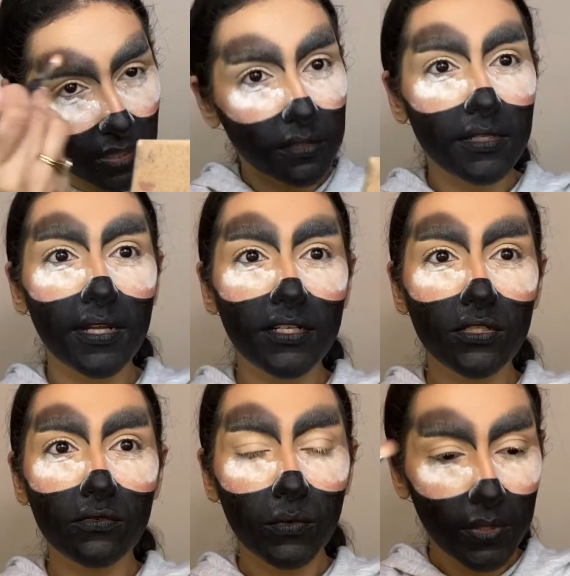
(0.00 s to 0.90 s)
Did I just
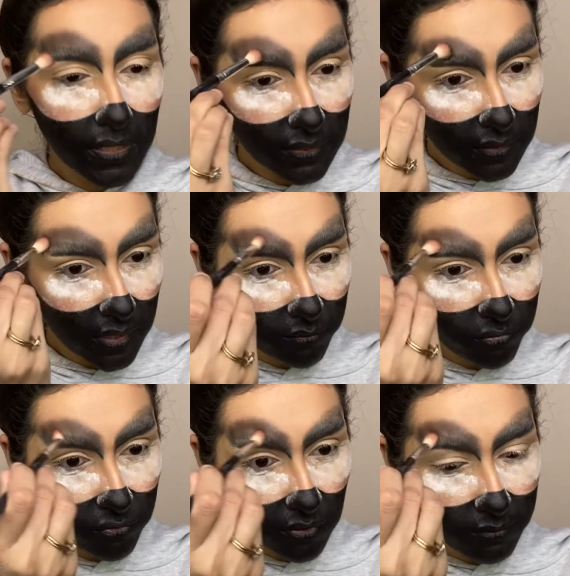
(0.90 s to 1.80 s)
ruin it? I
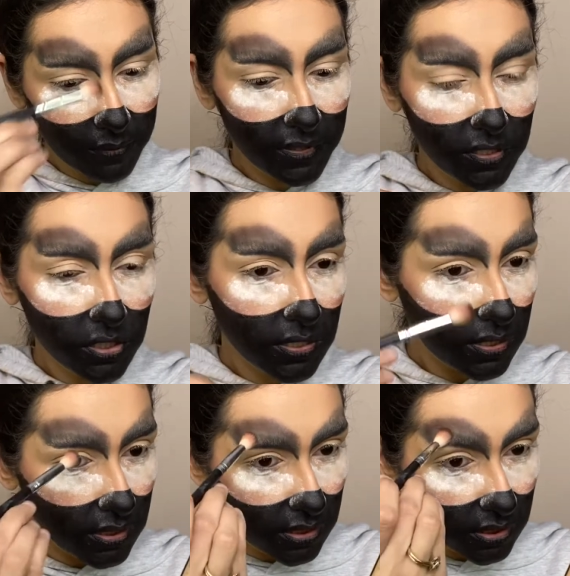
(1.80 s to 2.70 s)
probably just
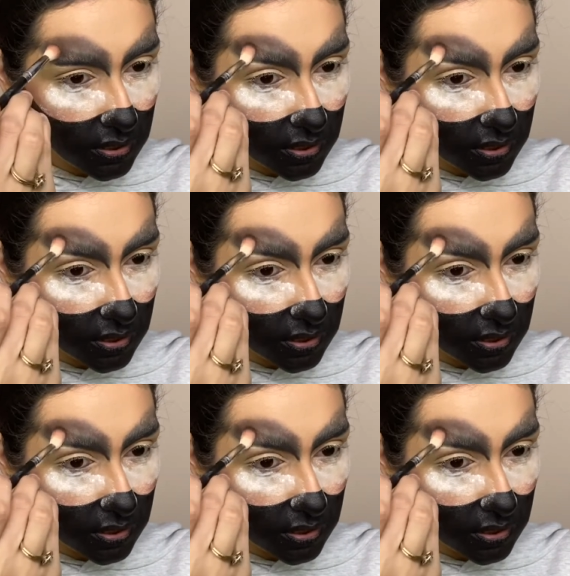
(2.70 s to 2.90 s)
did.